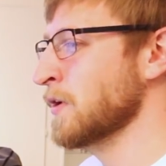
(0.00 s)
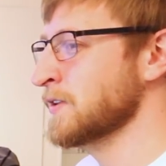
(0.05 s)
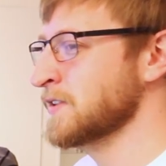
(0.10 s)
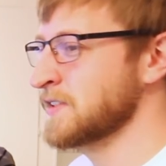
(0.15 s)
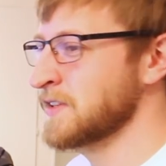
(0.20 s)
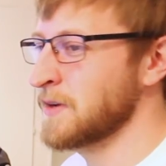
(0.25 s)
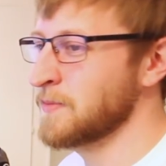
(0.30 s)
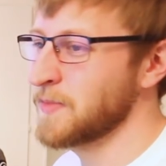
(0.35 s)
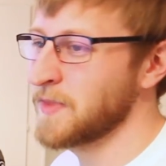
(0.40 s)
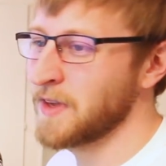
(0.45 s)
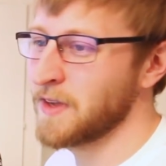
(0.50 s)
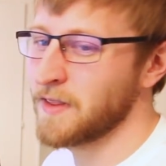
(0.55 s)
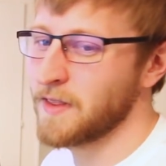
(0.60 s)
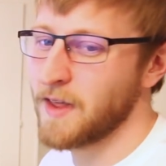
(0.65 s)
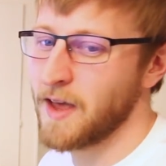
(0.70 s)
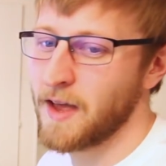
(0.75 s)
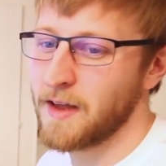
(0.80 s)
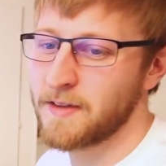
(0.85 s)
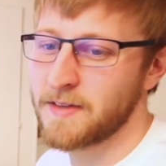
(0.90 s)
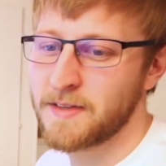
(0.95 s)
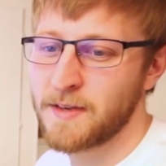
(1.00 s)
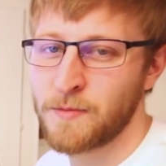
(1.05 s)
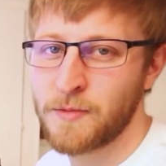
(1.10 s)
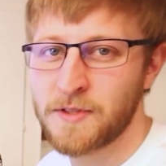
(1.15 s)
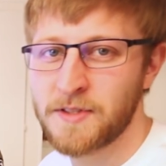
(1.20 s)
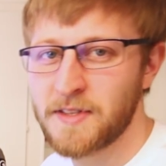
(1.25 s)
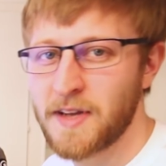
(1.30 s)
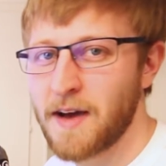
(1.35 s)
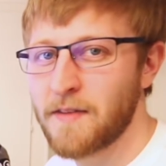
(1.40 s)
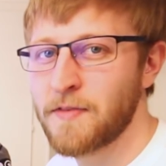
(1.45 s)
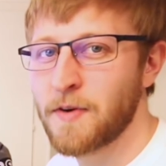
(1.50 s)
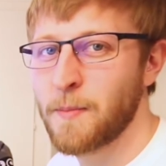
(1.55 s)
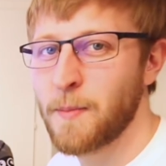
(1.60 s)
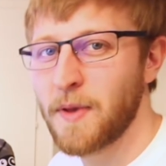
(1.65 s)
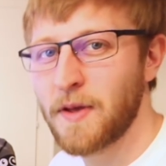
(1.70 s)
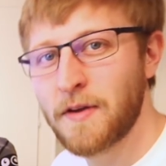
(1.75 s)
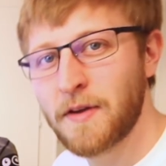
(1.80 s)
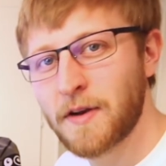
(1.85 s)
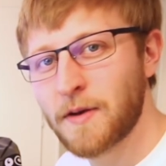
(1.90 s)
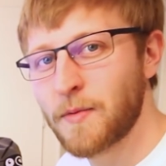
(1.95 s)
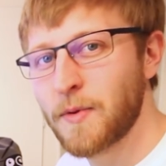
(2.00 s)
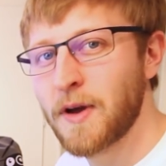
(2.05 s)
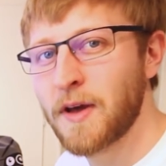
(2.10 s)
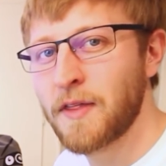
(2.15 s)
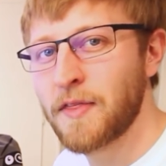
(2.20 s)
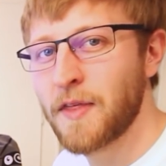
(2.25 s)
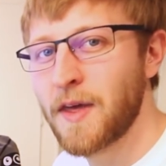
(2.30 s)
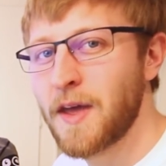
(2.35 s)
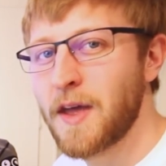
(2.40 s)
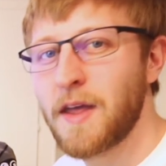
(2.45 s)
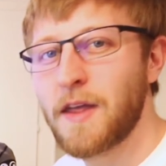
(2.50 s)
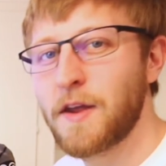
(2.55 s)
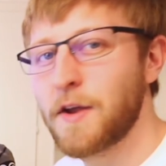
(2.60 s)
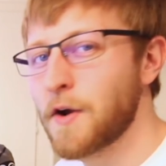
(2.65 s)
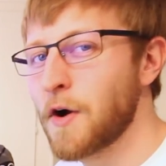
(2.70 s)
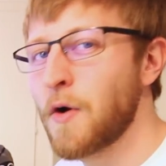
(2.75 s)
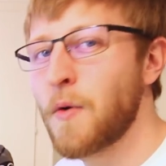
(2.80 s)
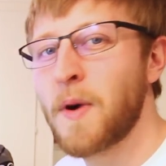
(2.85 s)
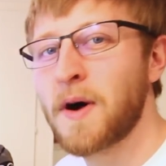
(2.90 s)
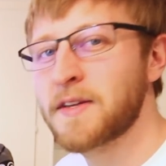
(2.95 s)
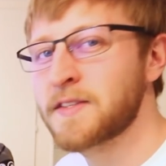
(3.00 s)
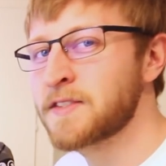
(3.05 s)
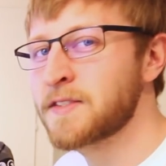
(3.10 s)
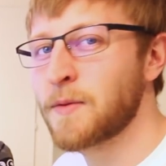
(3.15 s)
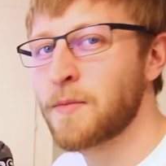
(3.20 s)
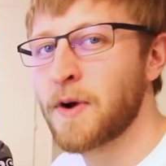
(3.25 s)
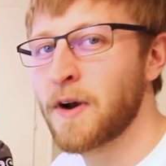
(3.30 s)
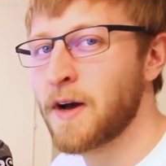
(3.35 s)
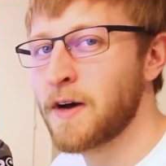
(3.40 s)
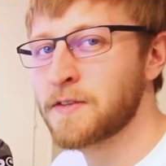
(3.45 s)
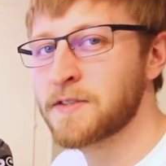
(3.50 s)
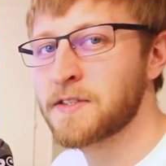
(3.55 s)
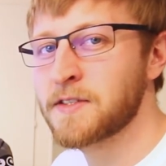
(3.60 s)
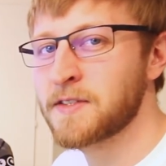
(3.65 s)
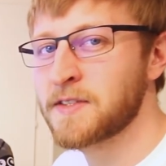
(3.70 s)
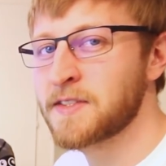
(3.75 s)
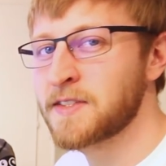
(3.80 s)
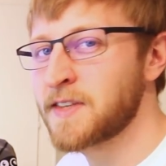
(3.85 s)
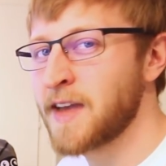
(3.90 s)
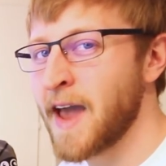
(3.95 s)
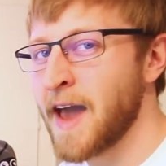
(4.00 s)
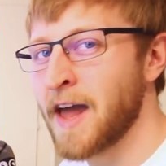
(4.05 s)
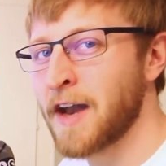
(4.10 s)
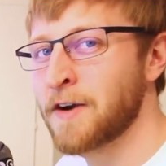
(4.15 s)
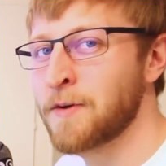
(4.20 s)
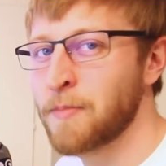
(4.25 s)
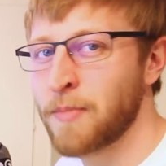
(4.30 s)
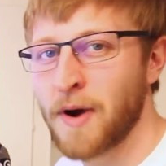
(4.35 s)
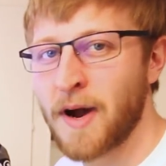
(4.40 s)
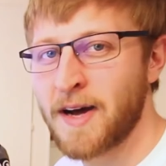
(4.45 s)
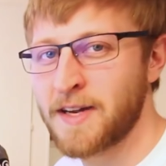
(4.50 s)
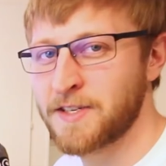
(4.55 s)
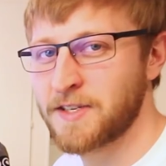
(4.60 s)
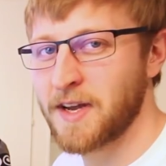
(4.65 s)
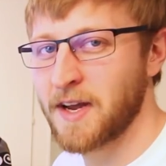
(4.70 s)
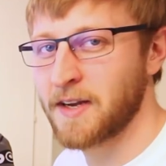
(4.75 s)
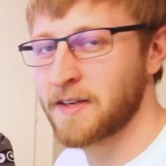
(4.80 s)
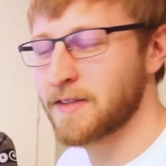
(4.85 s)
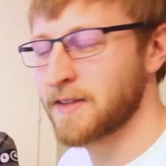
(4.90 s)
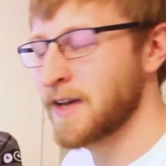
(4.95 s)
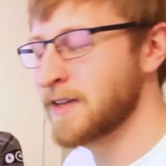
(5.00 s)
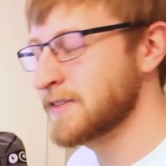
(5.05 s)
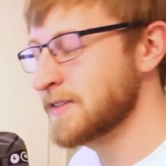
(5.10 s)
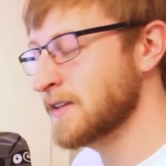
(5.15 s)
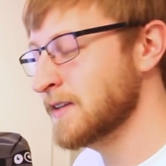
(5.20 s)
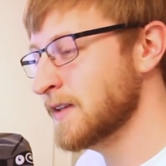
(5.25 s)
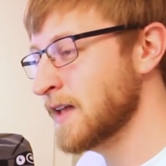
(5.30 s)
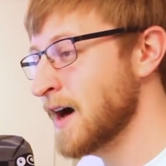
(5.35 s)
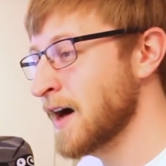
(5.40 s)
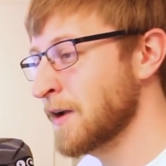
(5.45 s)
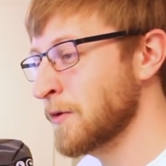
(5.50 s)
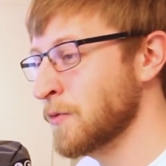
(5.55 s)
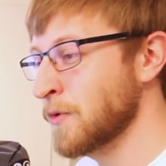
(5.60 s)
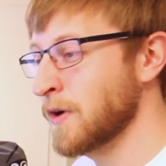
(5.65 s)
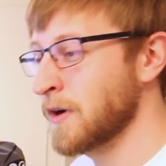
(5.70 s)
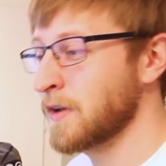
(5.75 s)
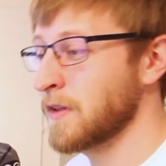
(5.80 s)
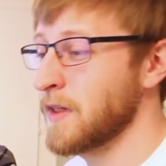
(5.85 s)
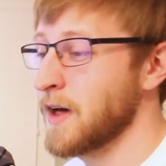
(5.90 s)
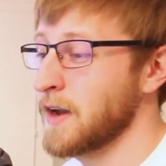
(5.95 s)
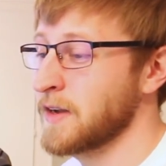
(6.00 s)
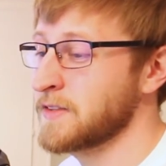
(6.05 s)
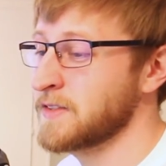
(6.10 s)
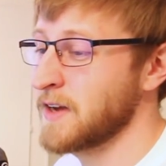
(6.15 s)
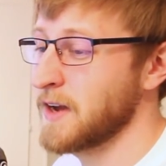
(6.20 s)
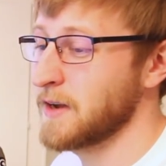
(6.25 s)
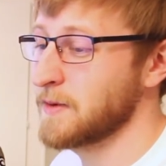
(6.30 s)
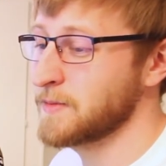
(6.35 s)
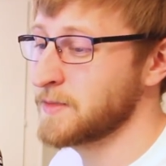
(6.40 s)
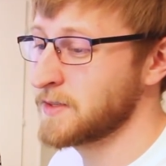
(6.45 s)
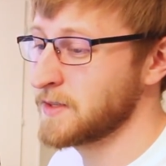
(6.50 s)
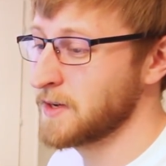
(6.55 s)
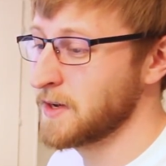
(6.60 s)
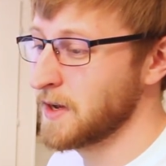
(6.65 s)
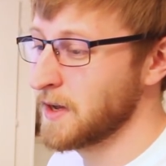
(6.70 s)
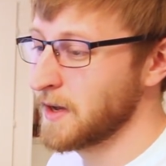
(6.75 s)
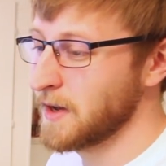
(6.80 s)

something that someone's not familiar with. You don't want someone else's scattered project. That's a lot of work a lot of times.